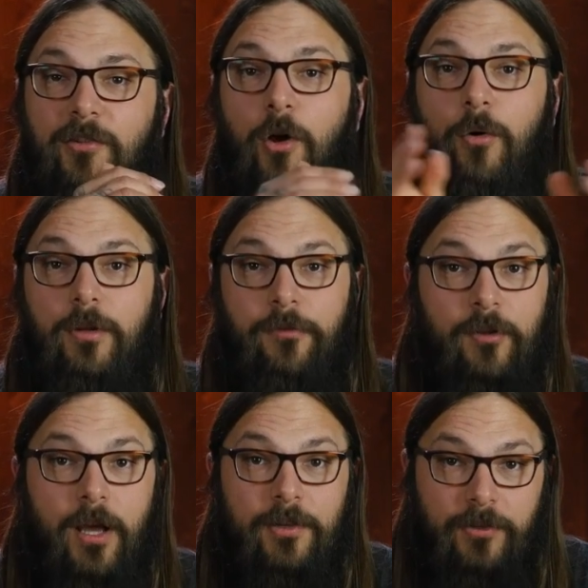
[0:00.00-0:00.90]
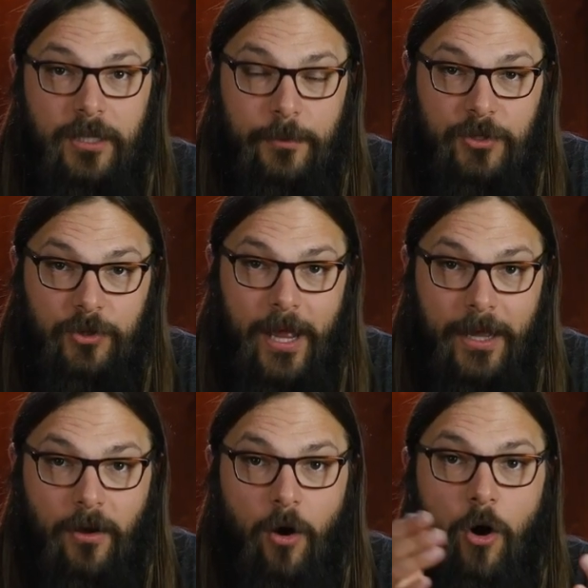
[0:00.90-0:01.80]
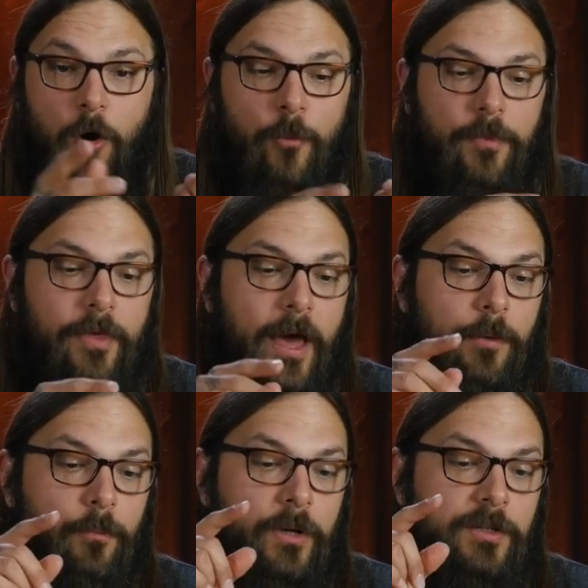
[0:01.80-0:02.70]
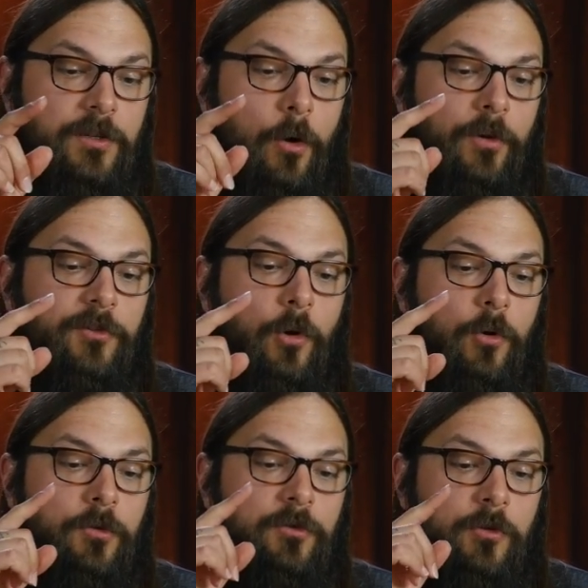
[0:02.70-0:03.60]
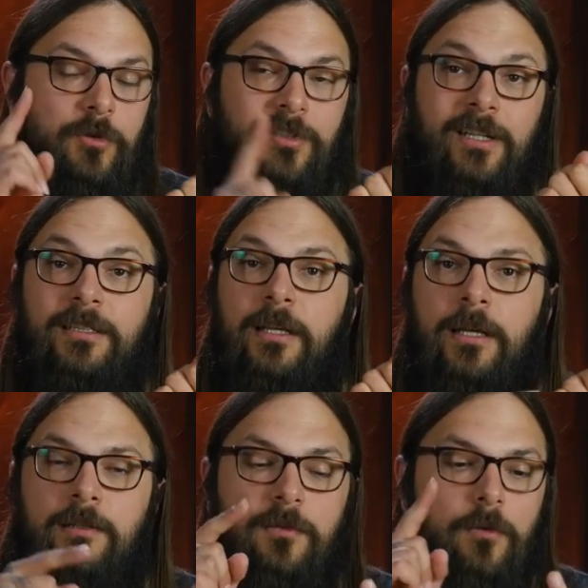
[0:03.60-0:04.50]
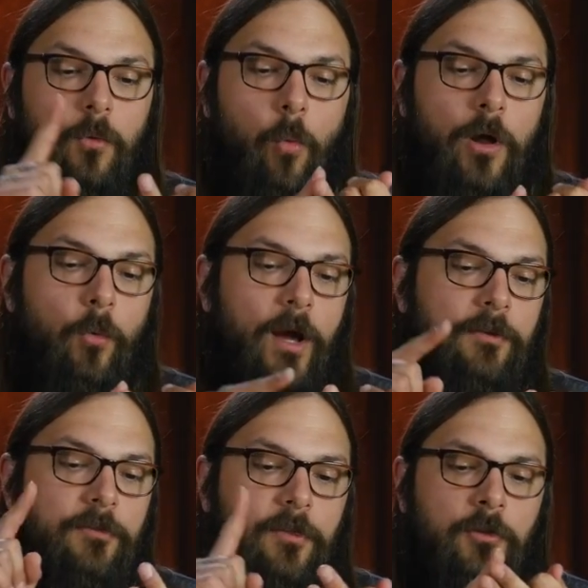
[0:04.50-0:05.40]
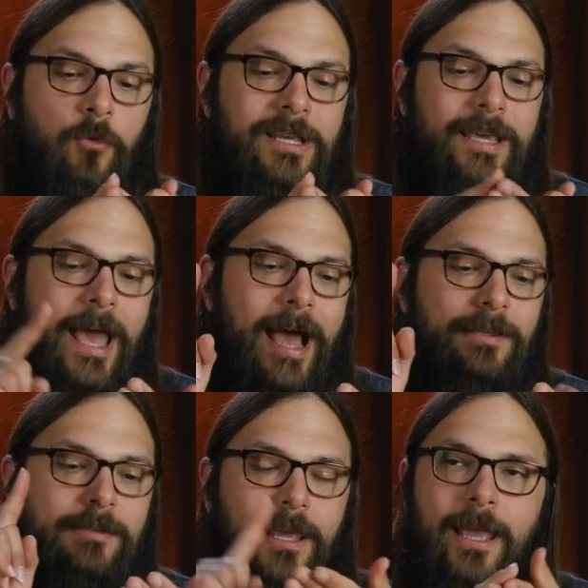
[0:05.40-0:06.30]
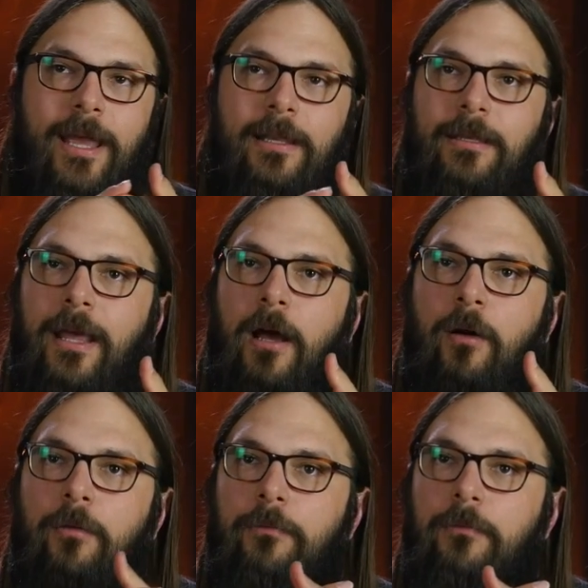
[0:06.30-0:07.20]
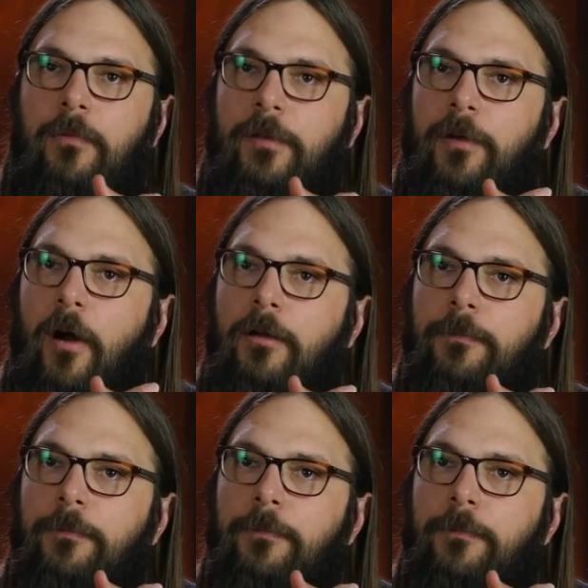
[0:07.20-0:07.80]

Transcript: So if you guys are keeping track at home, that brings Noah's total to 6 kids, 1 wife, 3 cats, and now a dog.